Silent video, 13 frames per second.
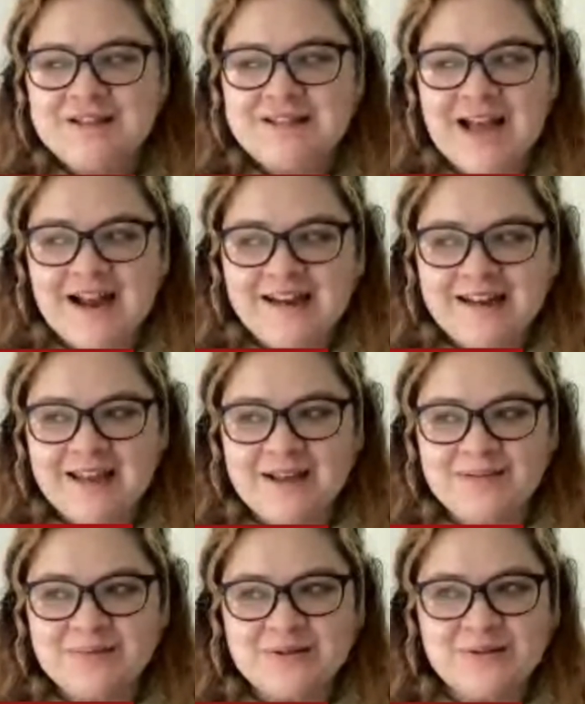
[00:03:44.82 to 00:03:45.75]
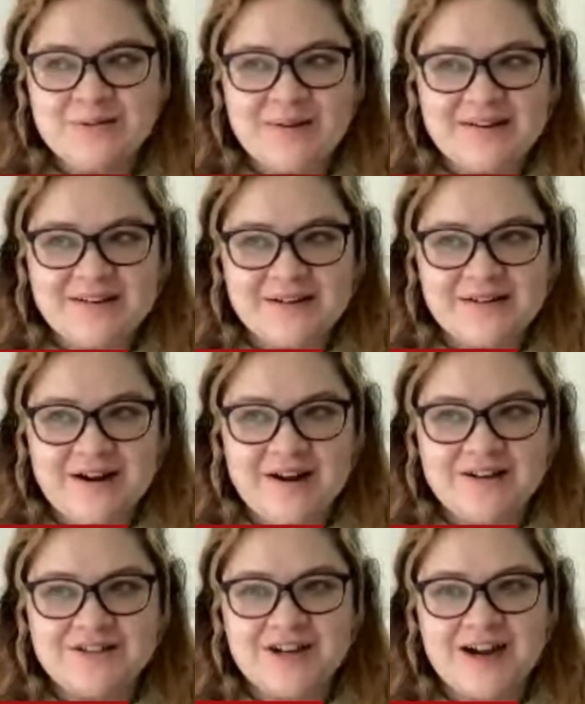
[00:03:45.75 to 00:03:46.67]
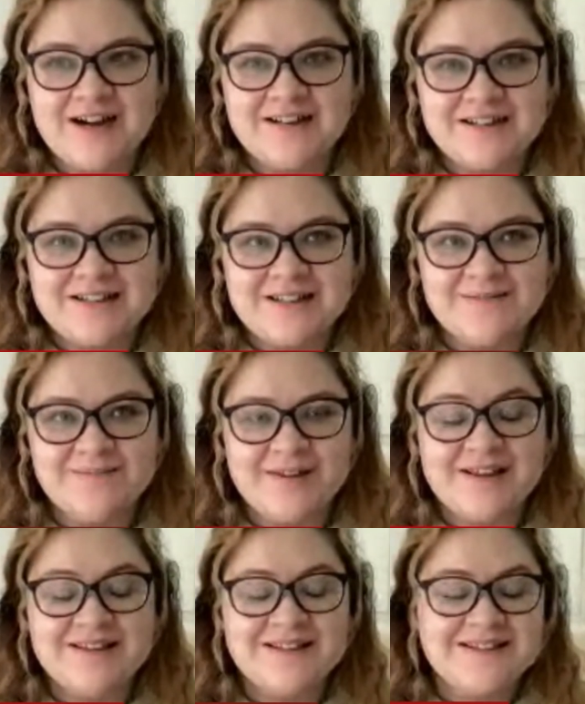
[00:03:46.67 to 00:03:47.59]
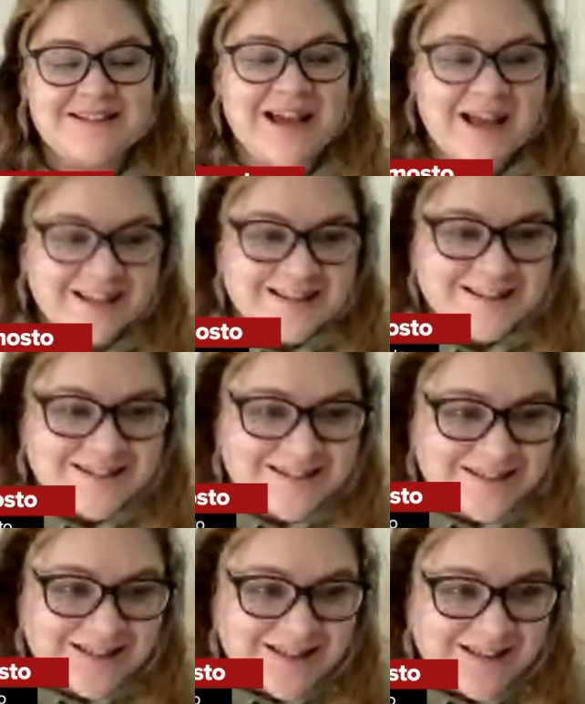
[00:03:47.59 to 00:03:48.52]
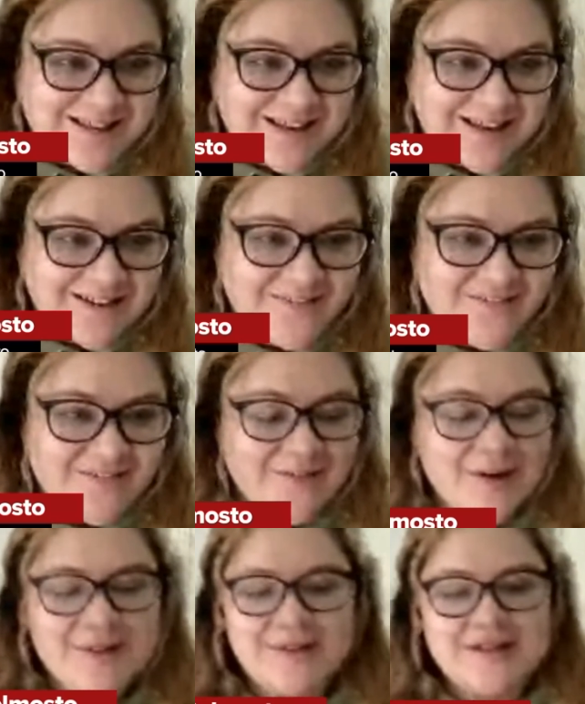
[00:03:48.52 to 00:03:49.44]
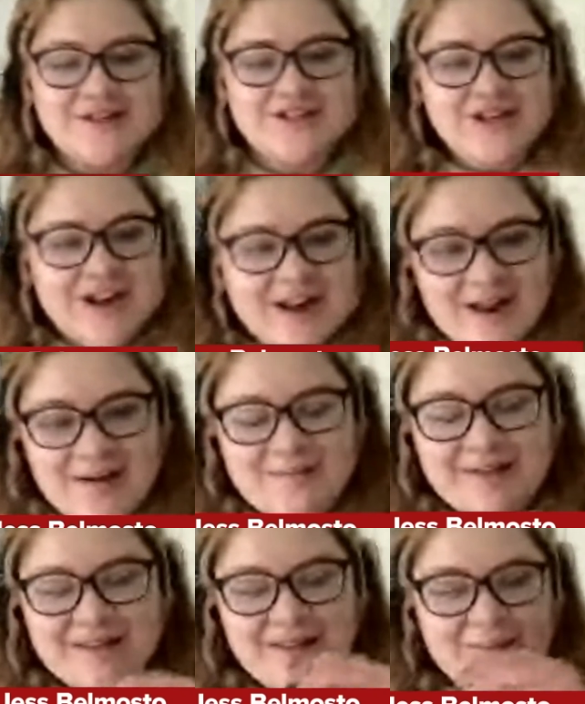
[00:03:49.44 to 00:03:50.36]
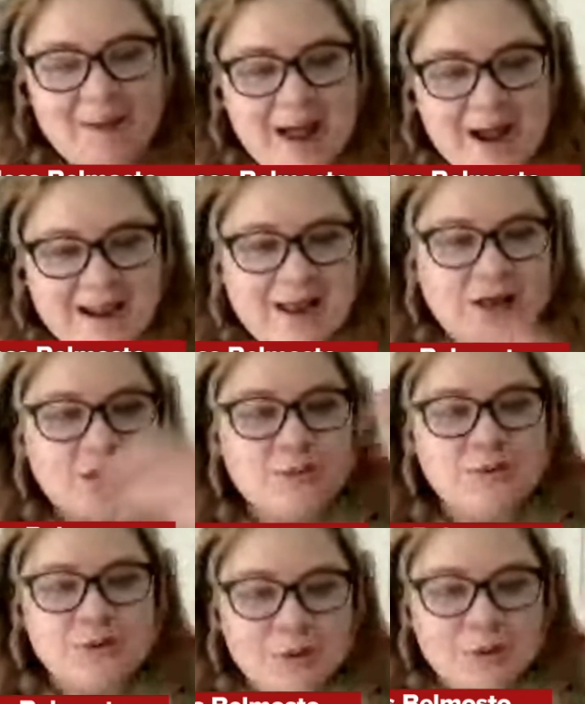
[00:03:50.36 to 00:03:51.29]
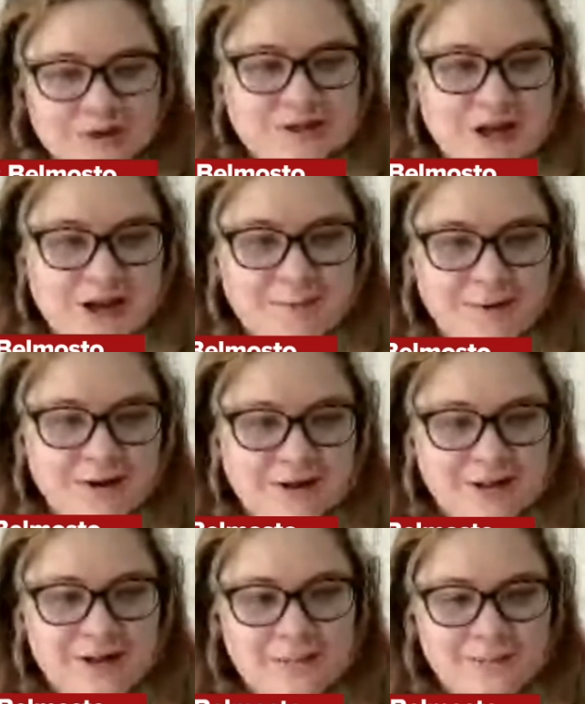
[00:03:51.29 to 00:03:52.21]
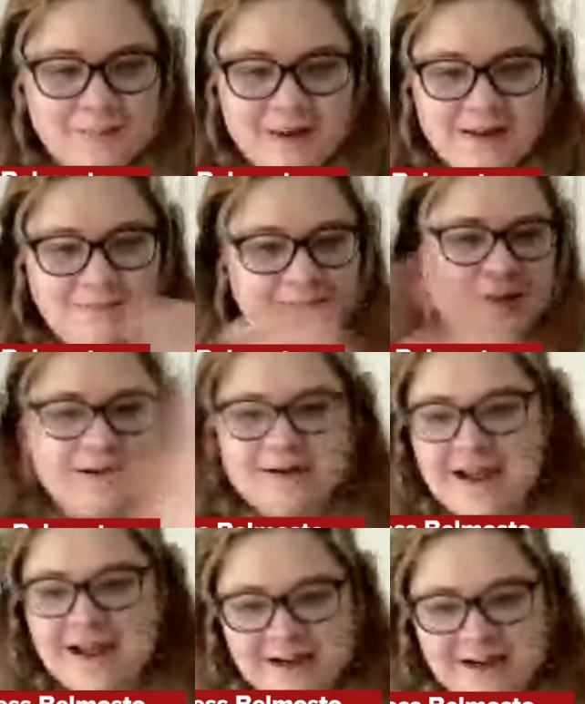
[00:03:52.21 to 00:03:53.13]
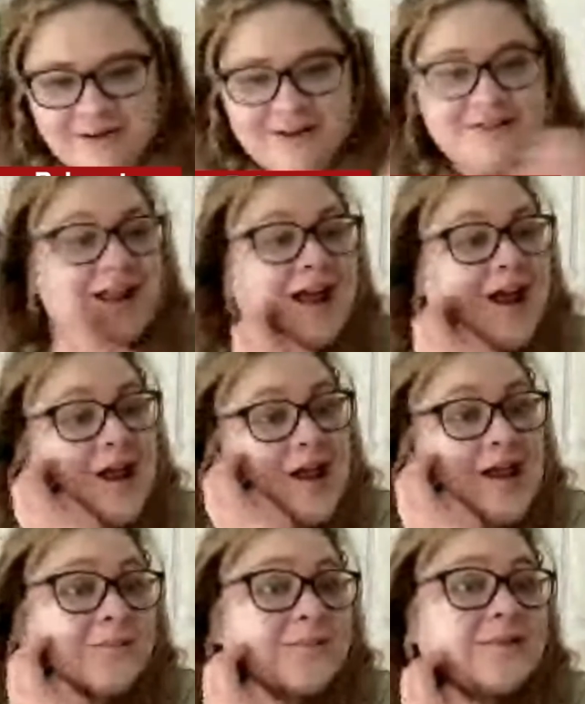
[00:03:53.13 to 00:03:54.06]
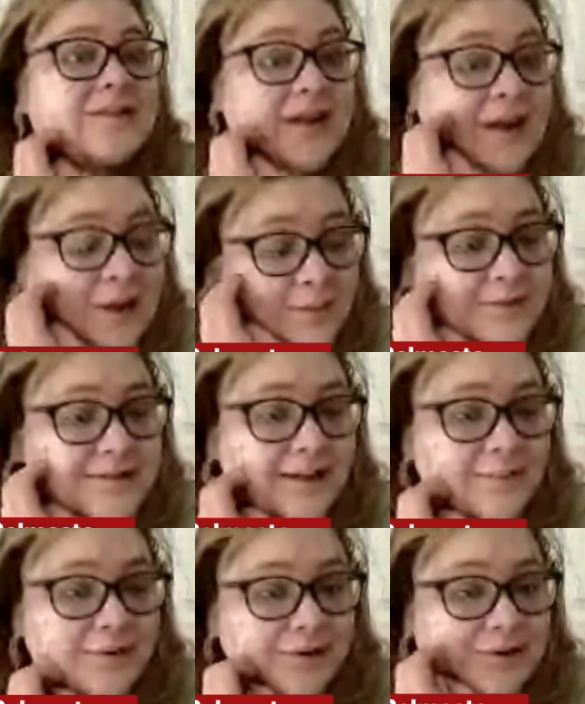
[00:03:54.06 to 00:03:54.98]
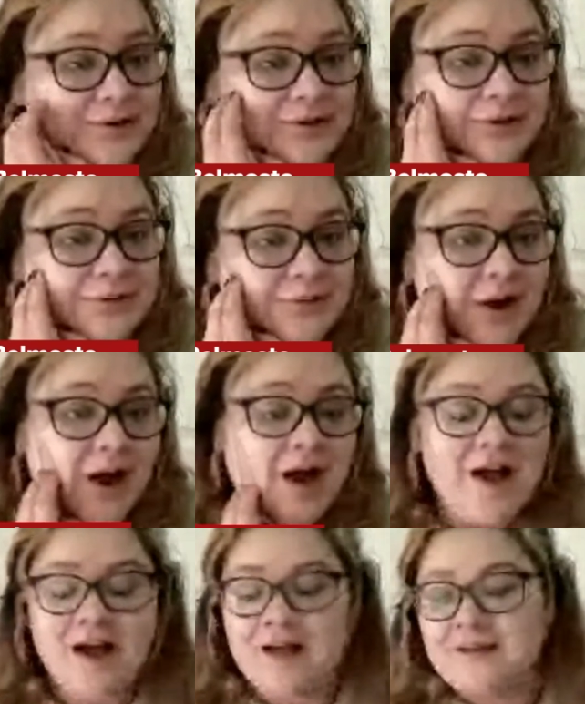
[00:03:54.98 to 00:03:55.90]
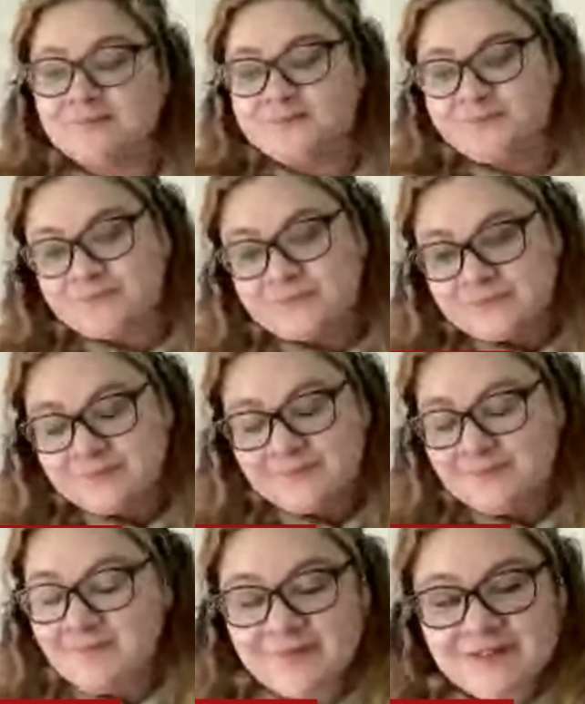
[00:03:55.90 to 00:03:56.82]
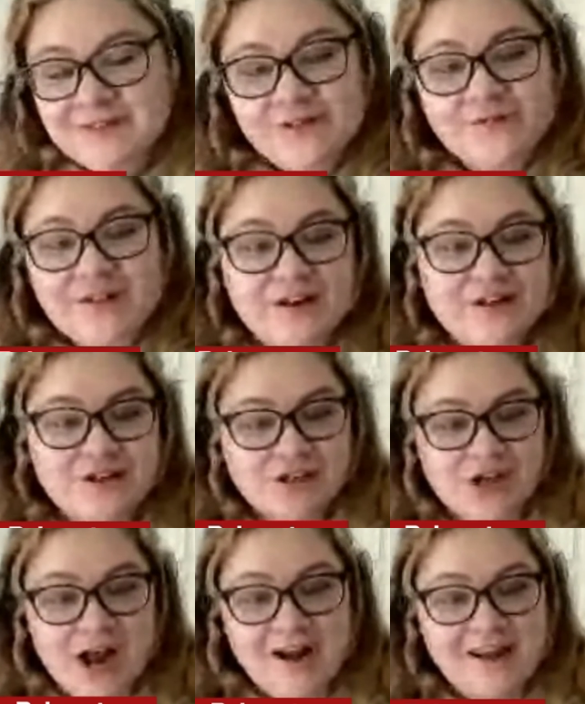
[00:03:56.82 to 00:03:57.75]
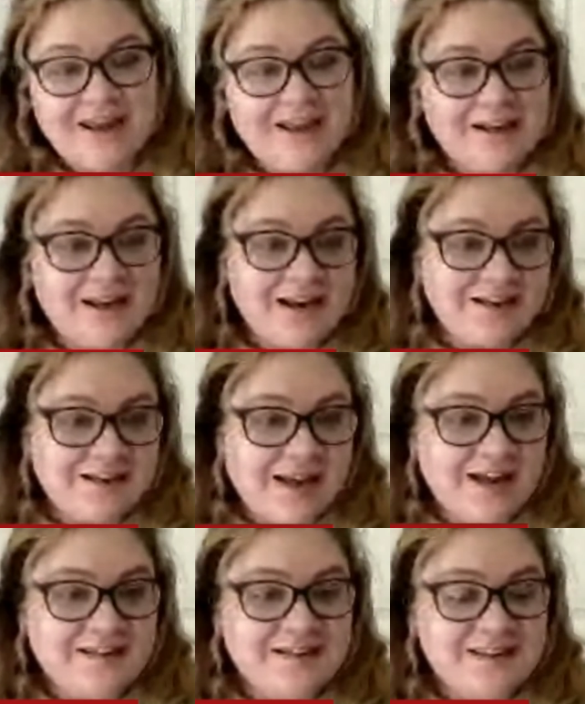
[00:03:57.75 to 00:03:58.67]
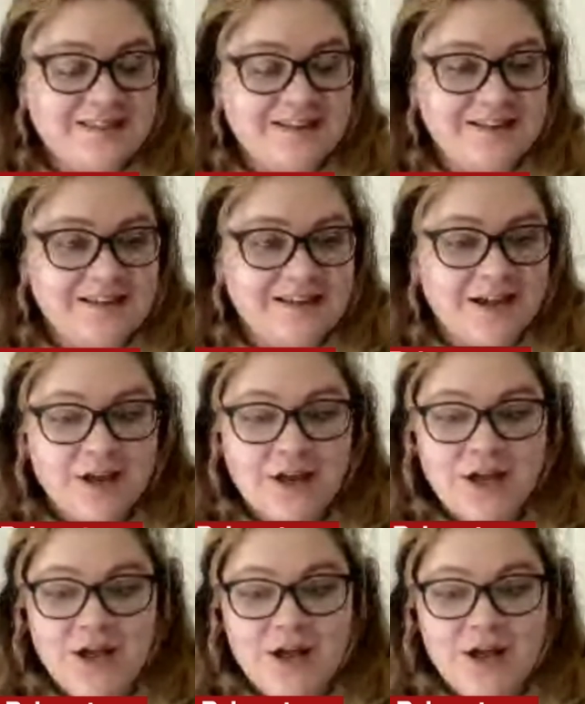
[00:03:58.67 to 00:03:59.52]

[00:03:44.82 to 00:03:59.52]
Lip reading: signing him to a one-year contract doesn't make sense with the jam in the back end, which we're going to talk about in a little bit. But anyways, he was able to deflect a shot in and get the